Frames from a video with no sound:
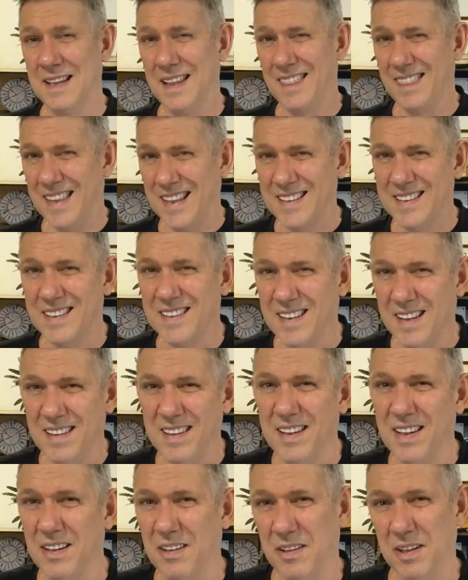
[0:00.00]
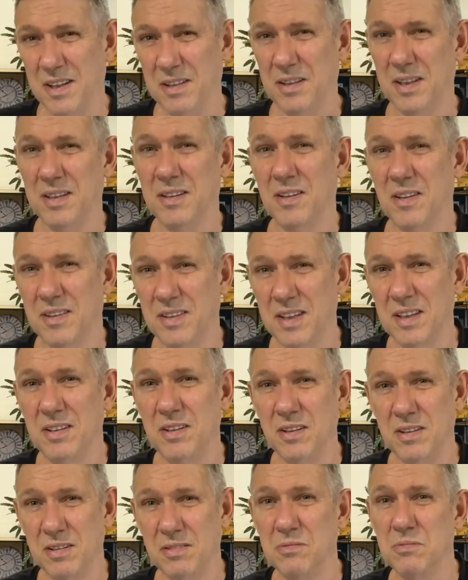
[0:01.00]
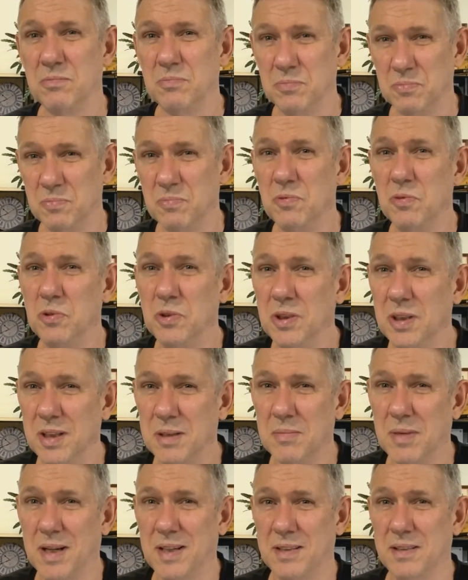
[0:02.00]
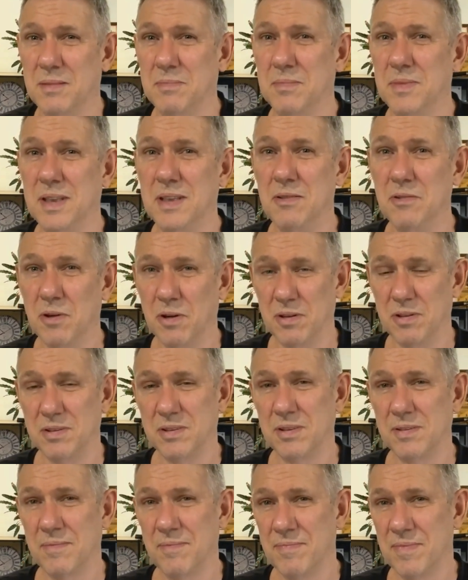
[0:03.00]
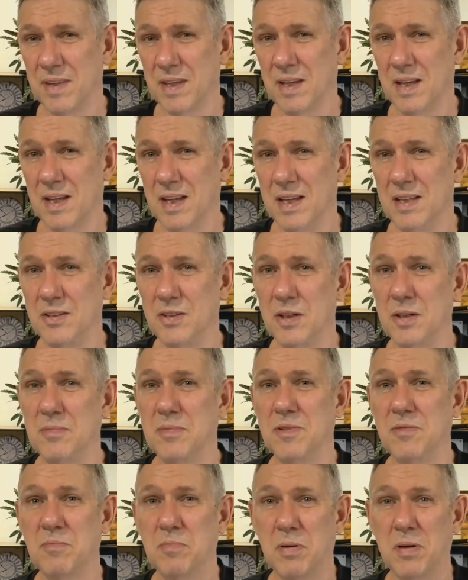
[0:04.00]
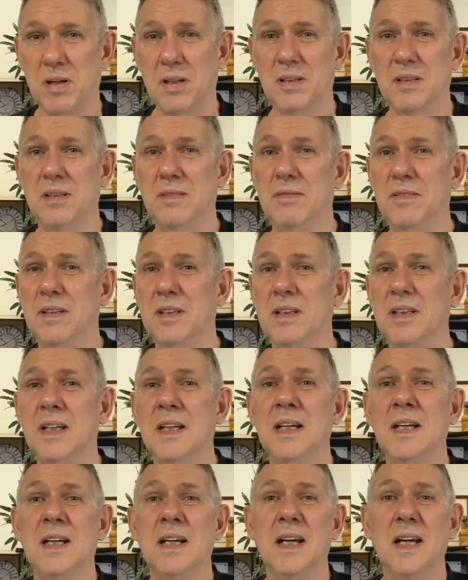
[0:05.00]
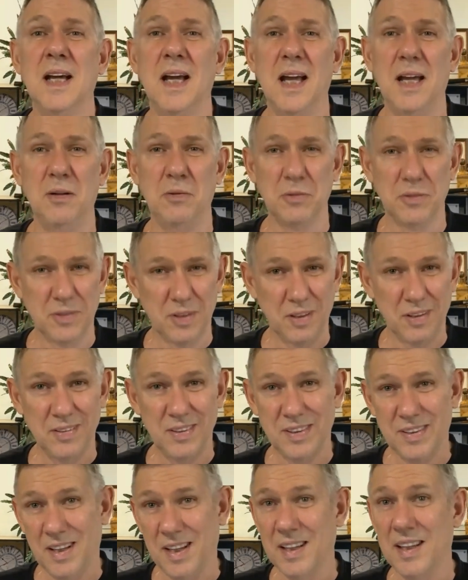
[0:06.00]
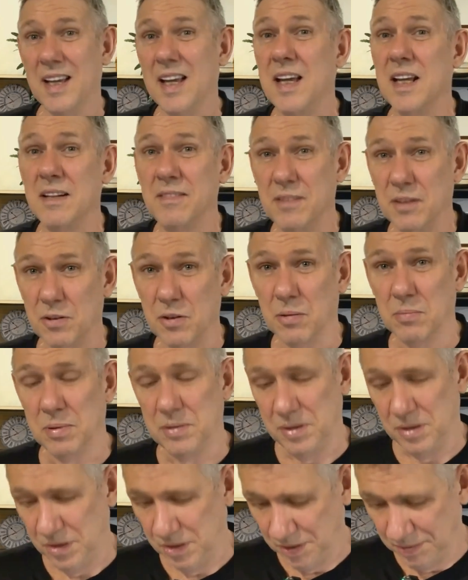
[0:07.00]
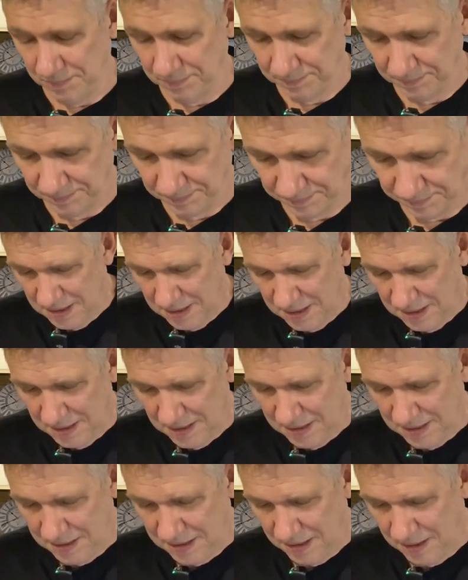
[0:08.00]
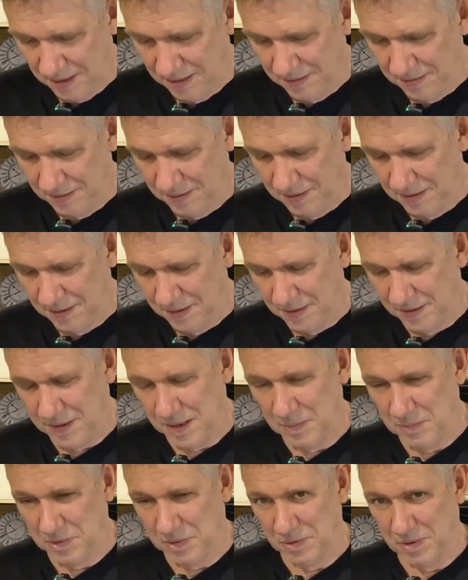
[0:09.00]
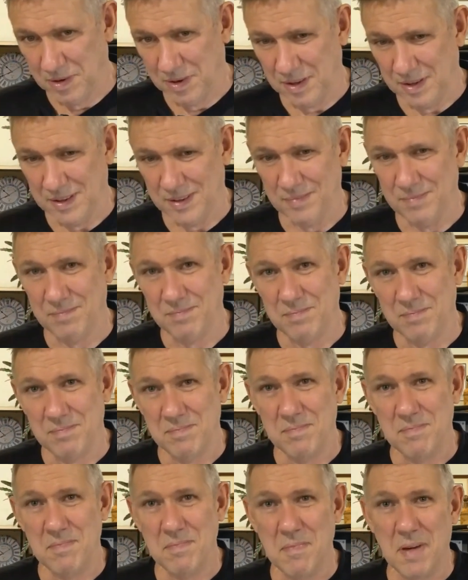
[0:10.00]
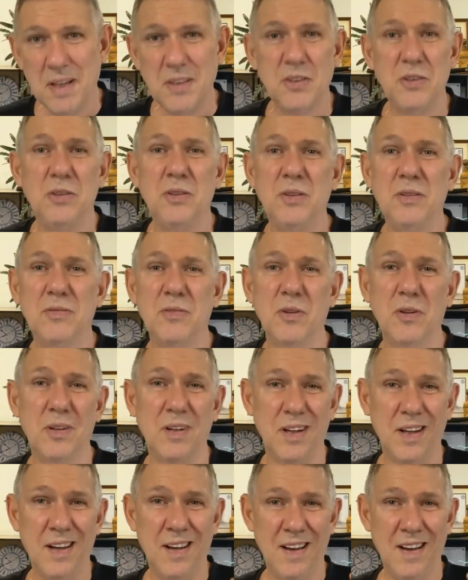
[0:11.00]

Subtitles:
that's another area that I think you could really make some inroads in terms of productivity and also staying ahead of your competition. So to summarize, make sure you've got a